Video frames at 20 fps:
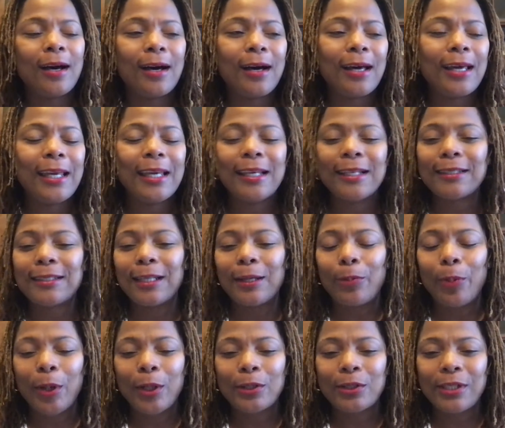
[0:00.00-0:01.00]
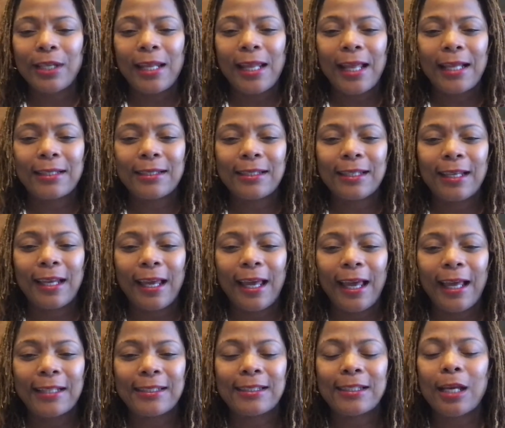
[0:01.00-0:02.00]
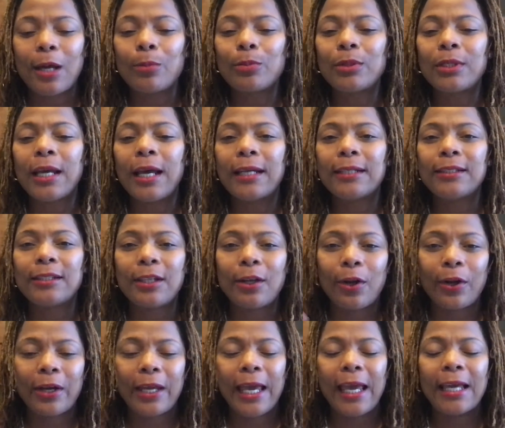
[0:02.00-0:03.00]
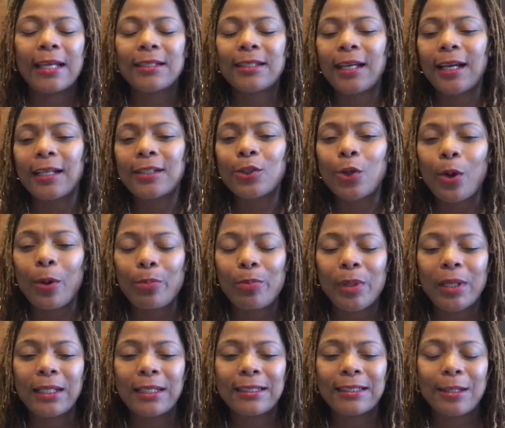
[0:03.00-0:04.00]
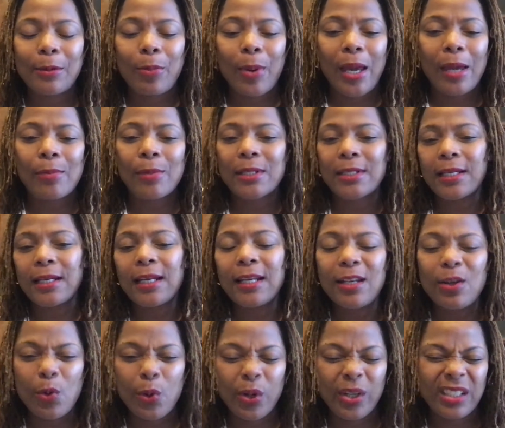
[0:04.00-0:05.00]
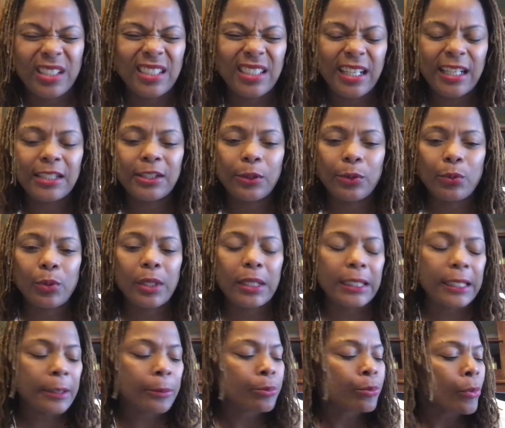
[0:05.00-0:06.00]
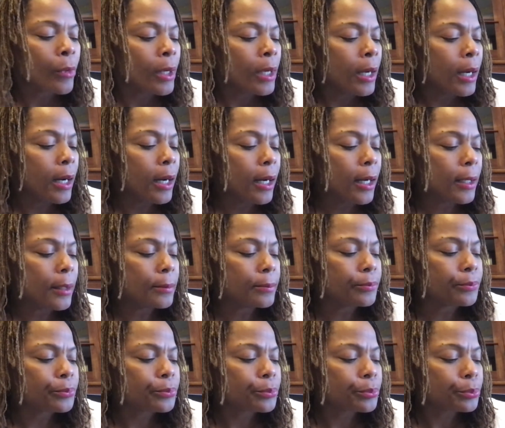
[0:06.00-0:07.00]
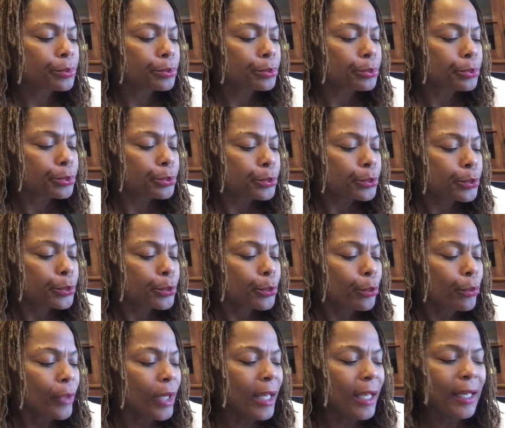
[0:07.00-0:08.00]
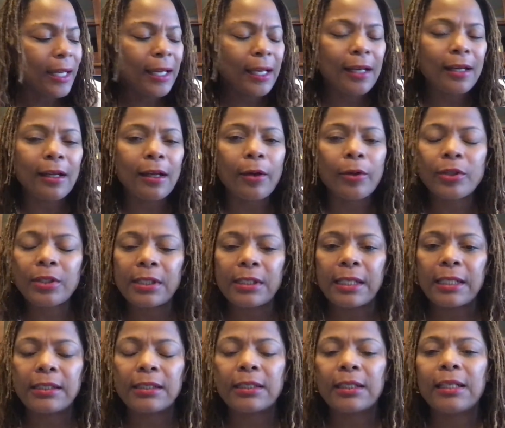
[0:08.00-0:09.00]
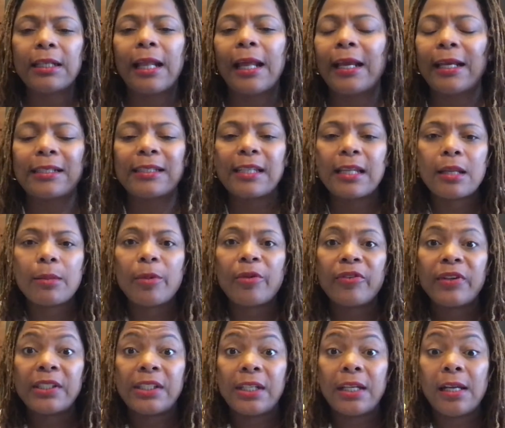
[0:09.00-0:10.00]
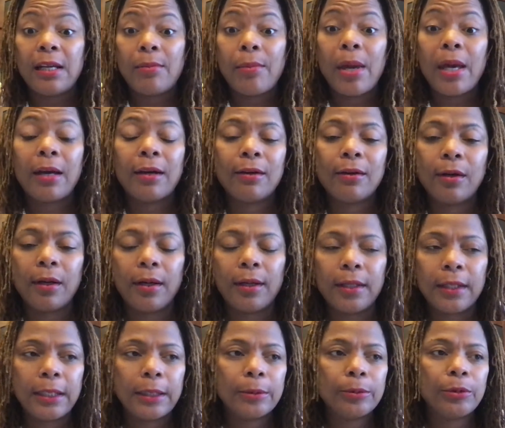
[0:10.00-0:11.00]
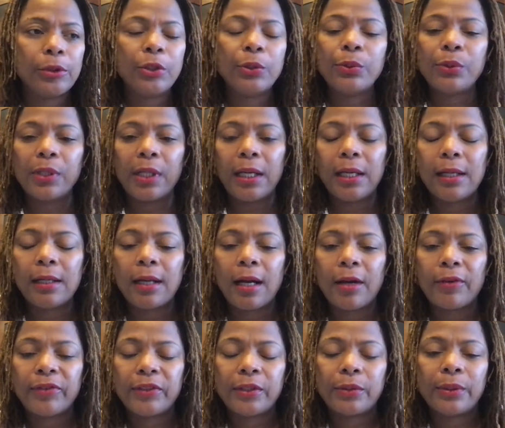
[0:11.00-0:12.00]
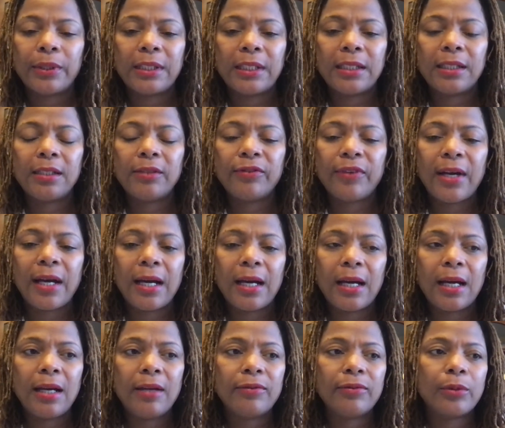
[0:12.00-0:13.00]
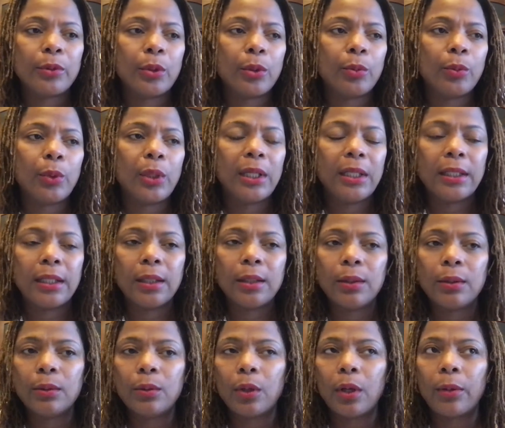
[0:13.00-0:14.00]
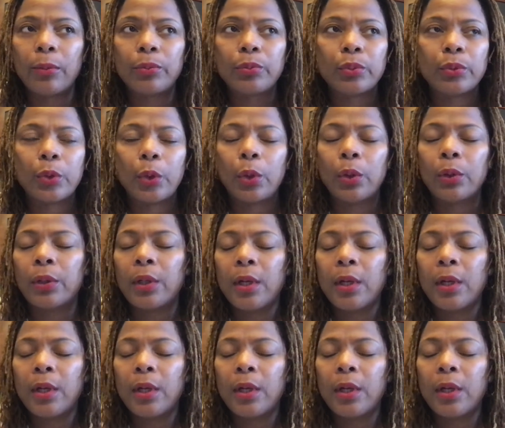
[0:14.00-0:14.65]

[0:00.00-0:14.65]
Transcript: is the person that's has some touch or can touch on billings and payments in any organization, really. Um, and essentially, they can send them a phishing email using Office 365 or OneNote or